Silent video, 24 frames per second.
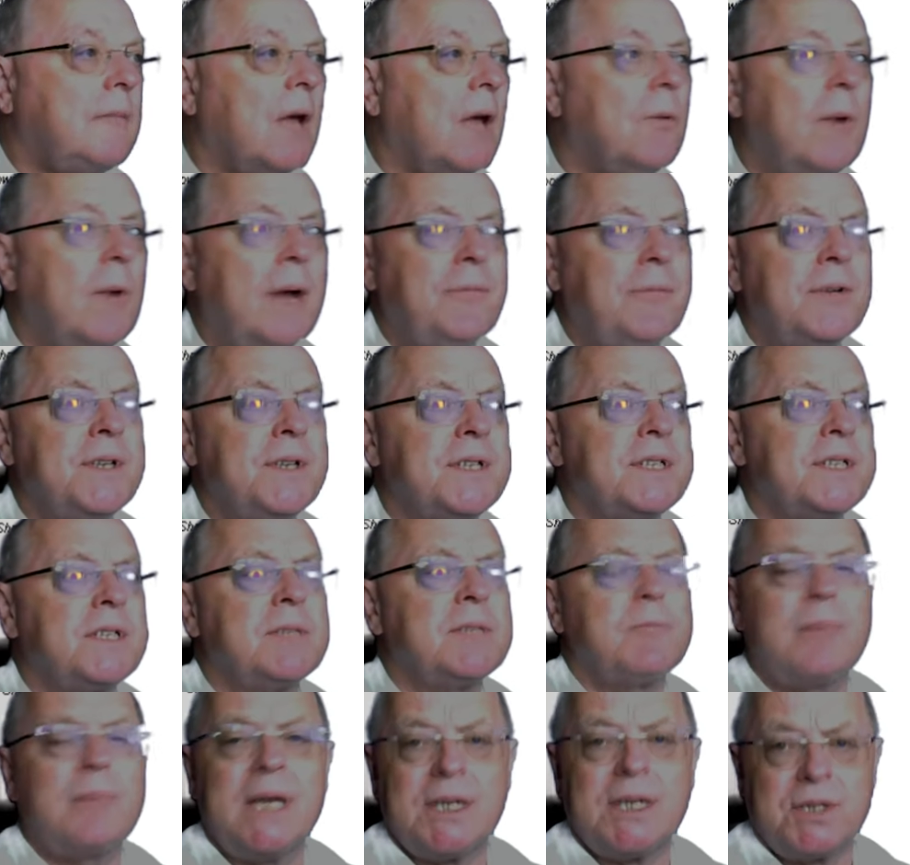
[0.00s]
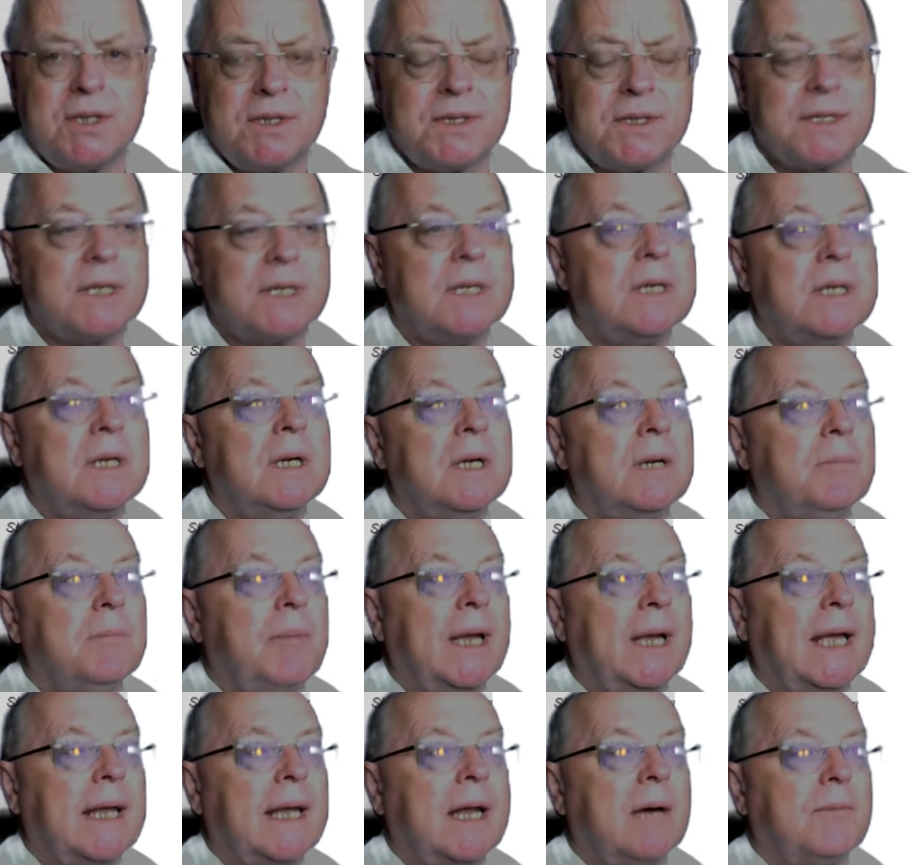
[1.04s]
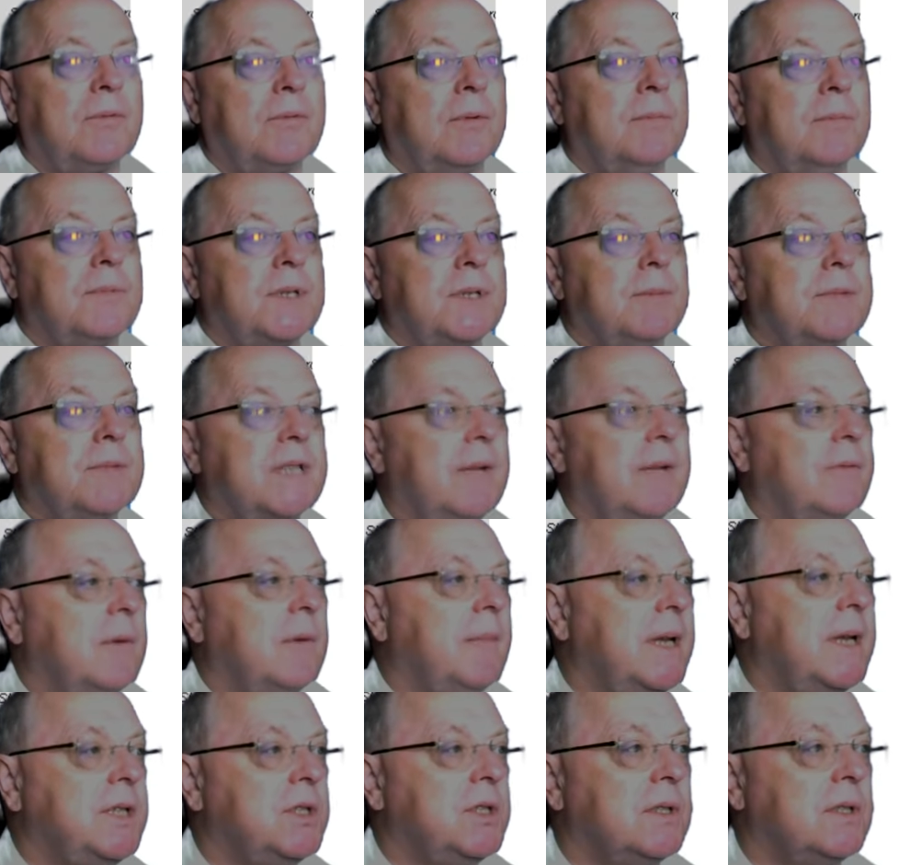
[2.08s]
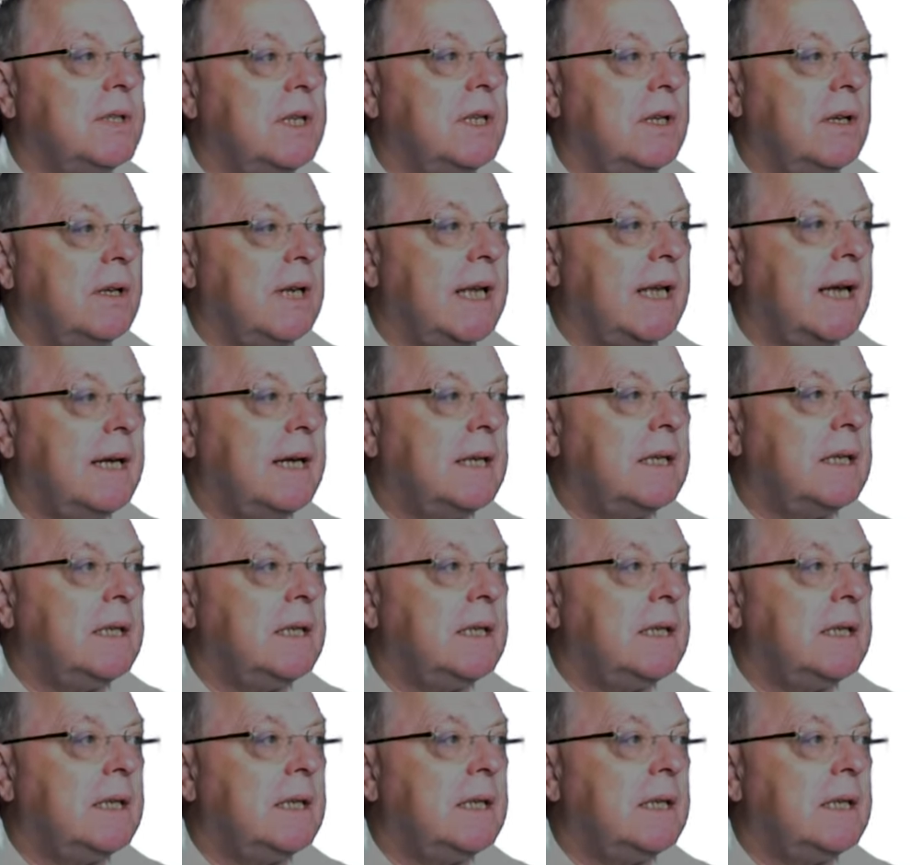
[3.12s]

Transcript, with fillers: references and pictures, picking up from some stuff I mentioned earlier.